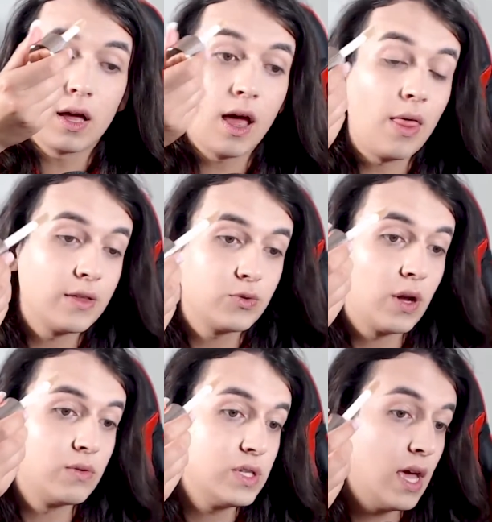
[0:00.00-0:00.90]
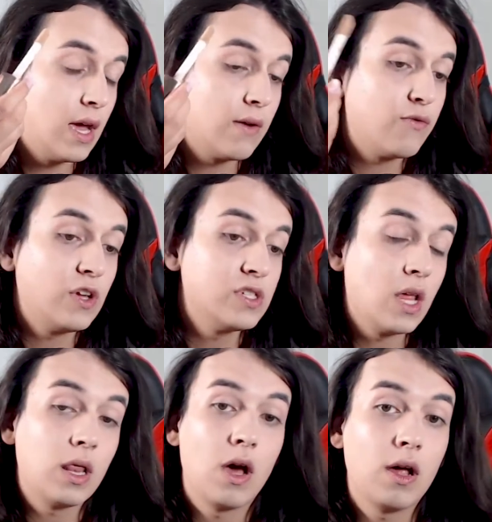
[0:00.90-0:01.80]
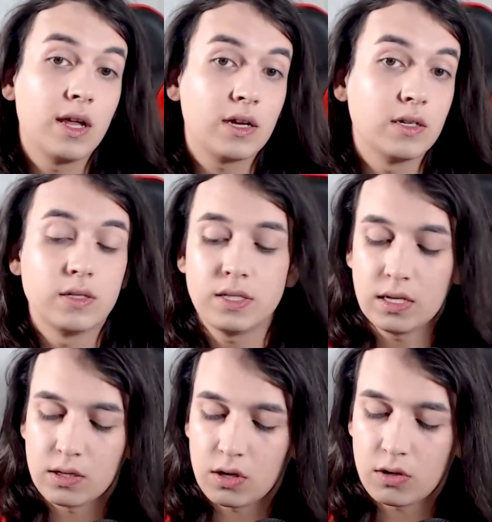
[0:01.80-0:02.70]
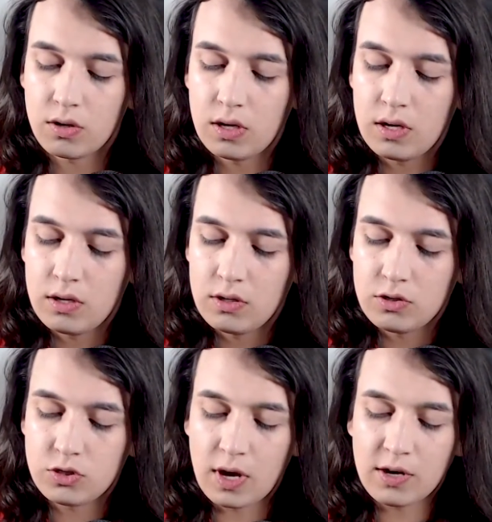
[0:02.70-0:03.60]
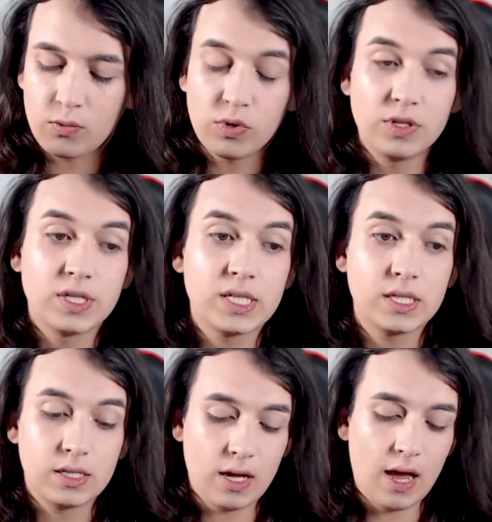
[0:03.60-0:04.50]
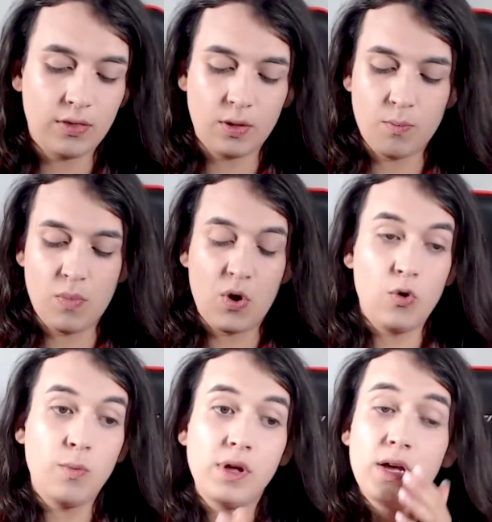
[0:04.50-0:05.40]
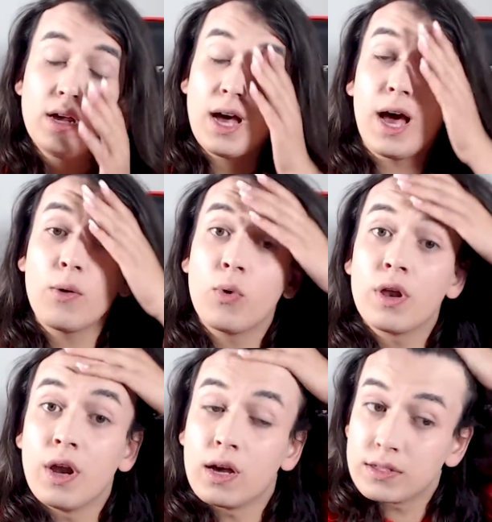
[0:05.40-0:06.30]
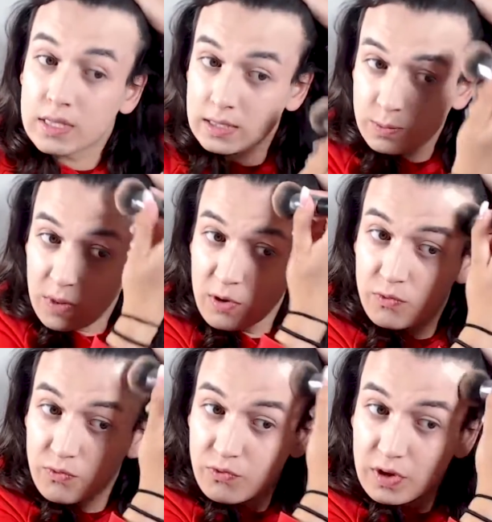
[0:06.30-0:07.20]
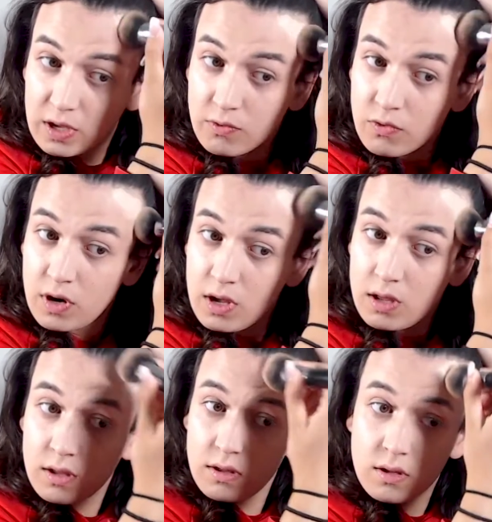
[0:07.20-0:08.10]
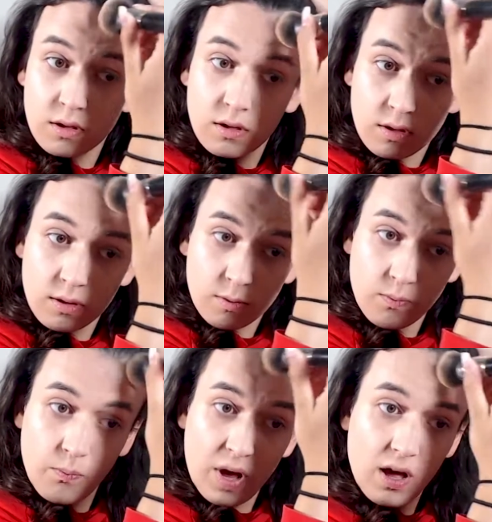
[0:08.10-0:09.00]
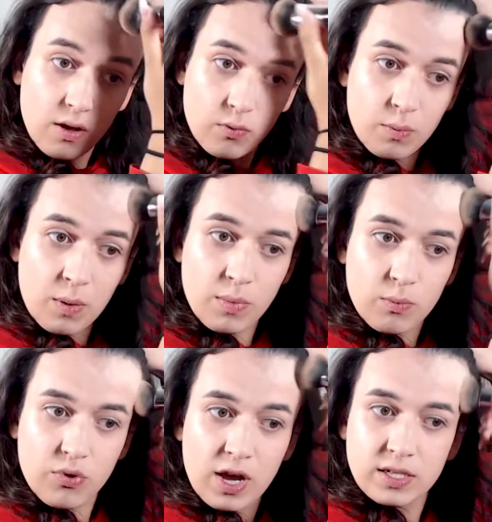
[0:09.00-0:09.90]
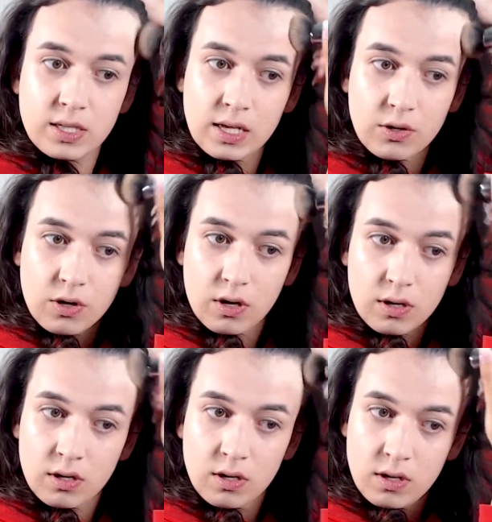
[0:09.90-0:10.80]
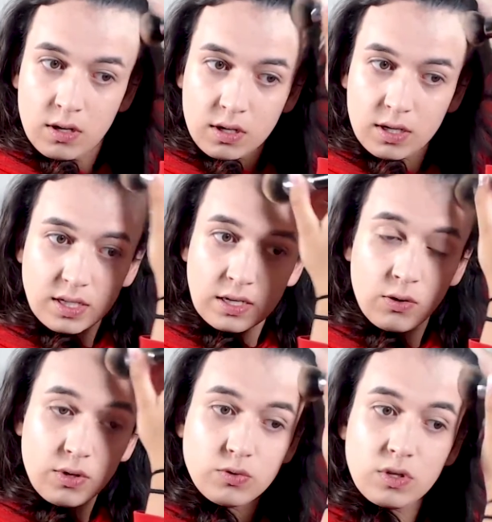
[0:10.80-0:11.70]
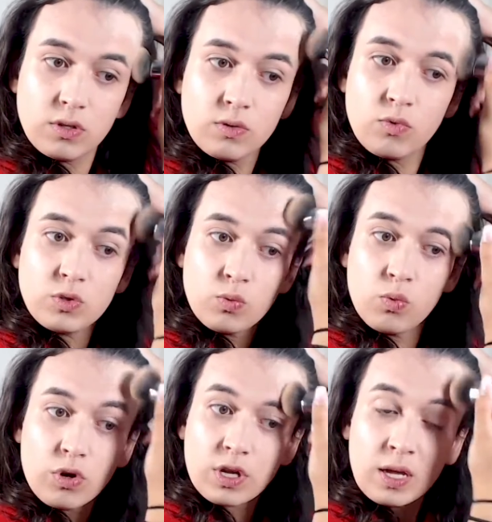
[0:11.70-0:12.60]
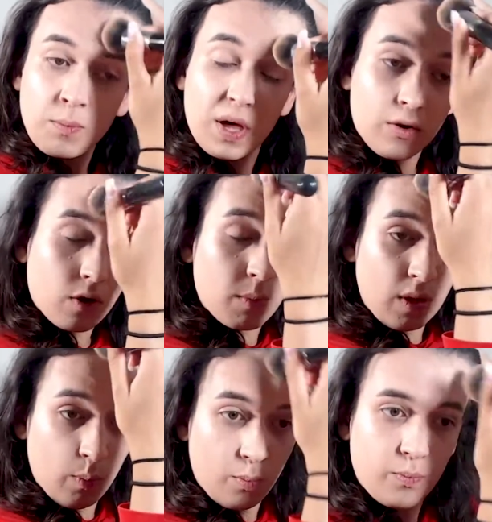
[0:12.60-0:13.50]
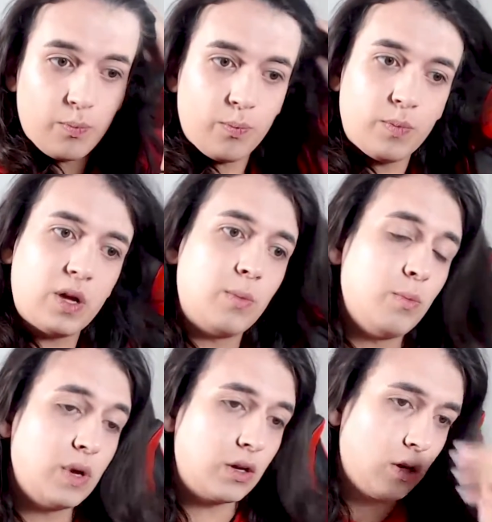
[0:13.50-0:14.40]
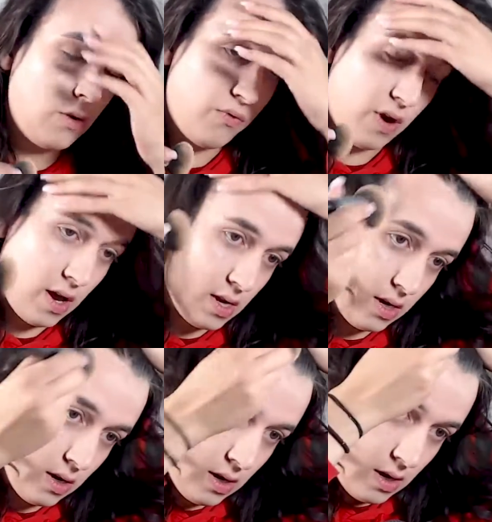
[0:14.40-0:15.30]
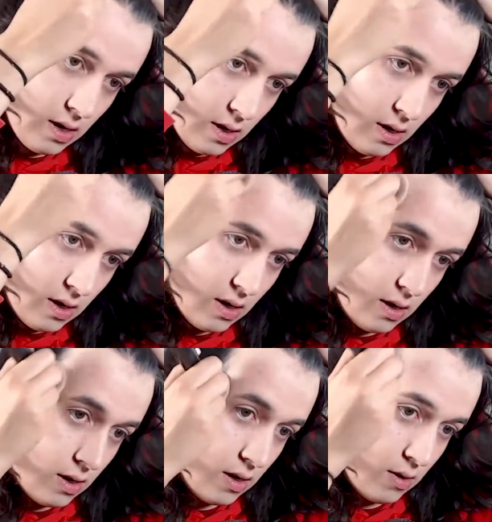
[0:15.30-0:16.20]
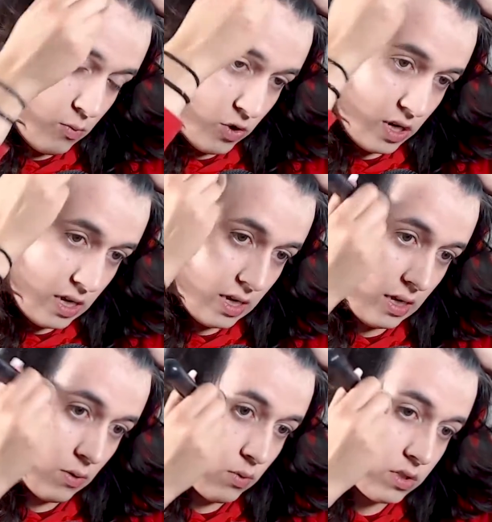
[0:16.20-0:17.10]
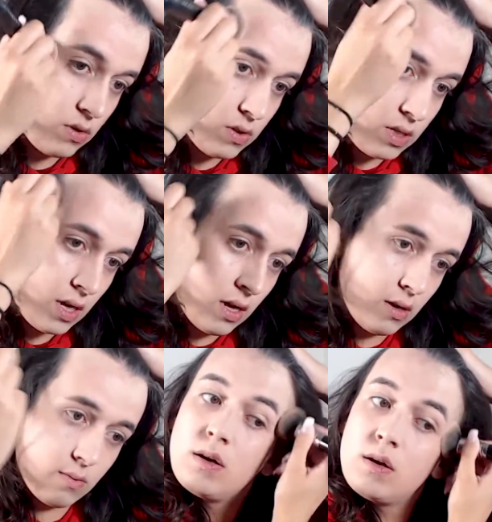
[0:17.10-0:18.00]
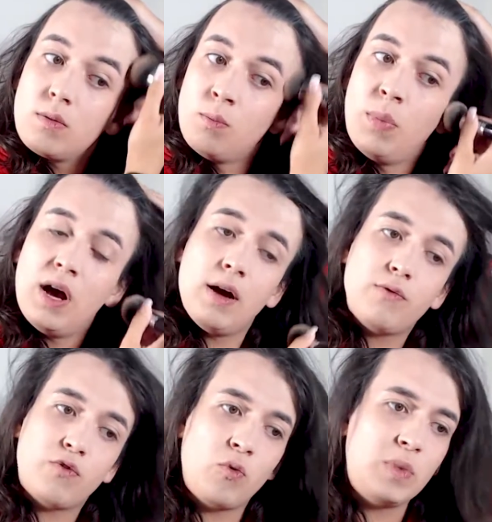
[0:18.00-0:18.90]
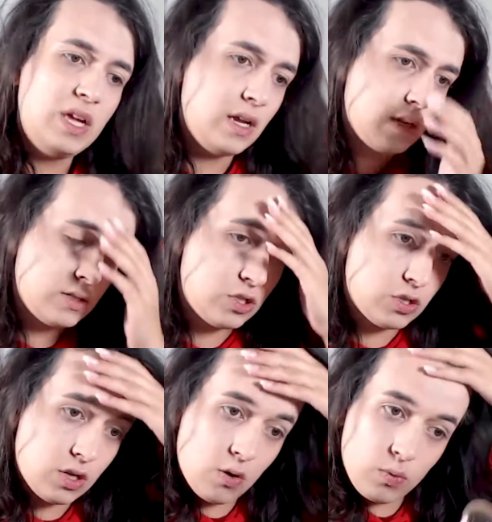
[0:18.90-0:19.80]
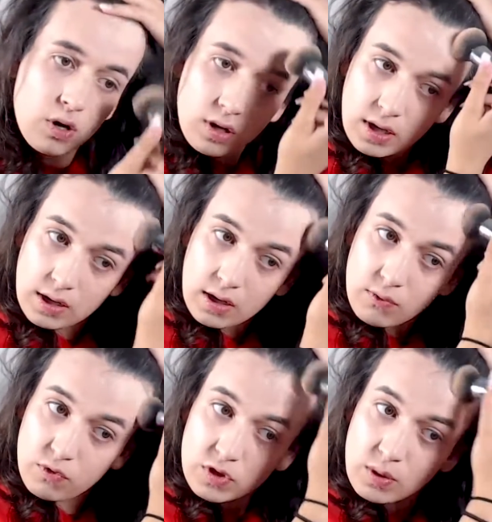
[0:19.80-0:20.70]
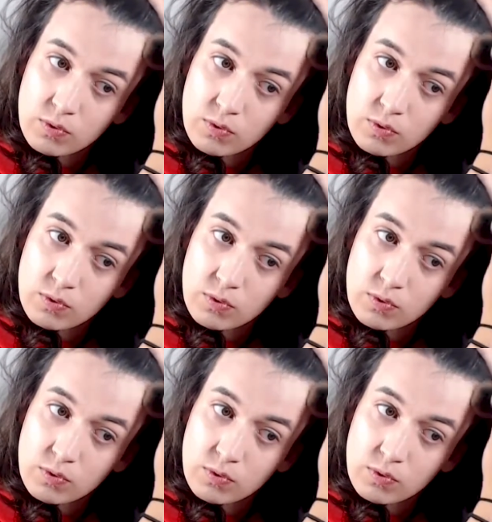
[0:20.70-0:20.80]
And that's why I was saying it feels a lot like concealer. So at the moment, I would not say it's my favorite. but we might be impressed later on. Because I know this one working better on my good friend when he was using it. But for me, it's just not working for some